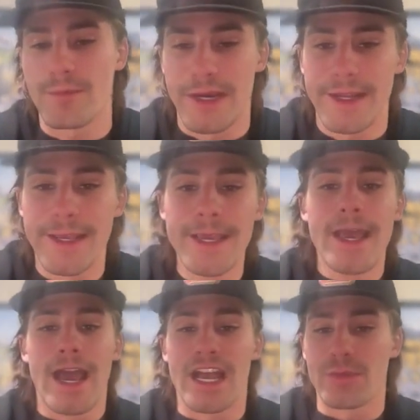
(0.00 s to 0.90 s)
But
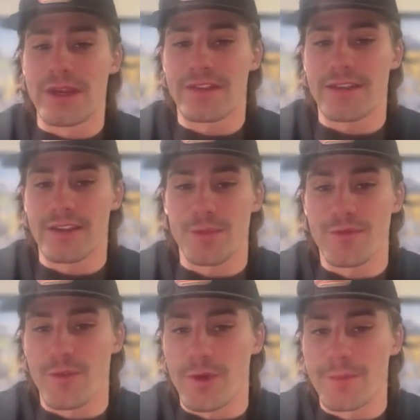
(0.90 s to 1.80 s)
as we discussed
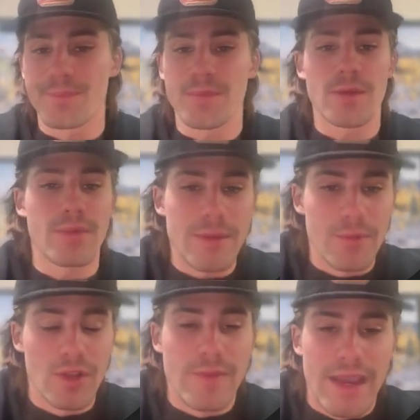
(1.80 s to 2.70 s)
before,
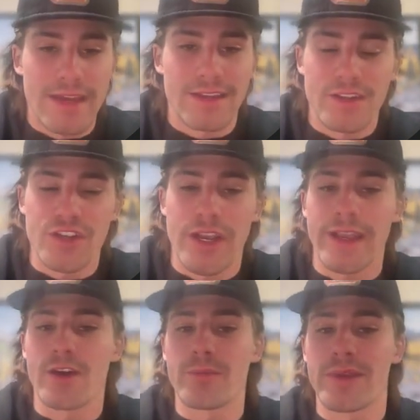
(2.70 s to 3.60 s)
people abandon the
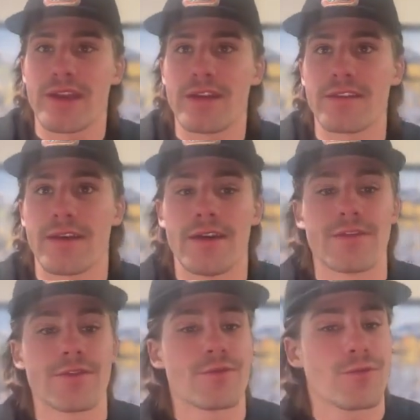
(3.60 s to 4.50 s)
checkout because
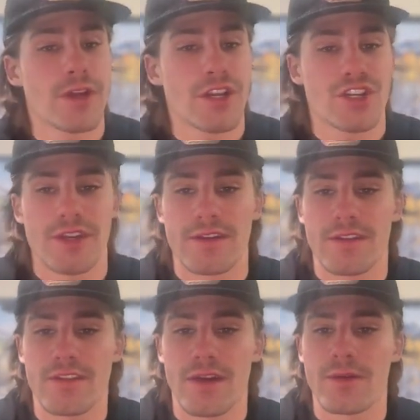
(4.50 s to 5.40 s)
of friction.
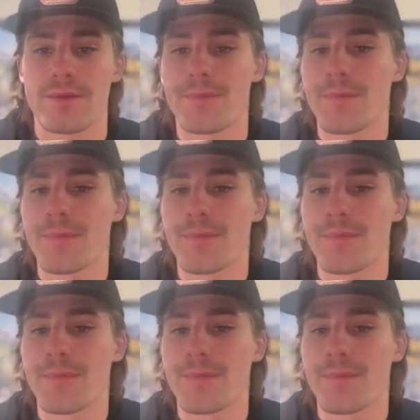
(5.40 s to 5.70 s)
So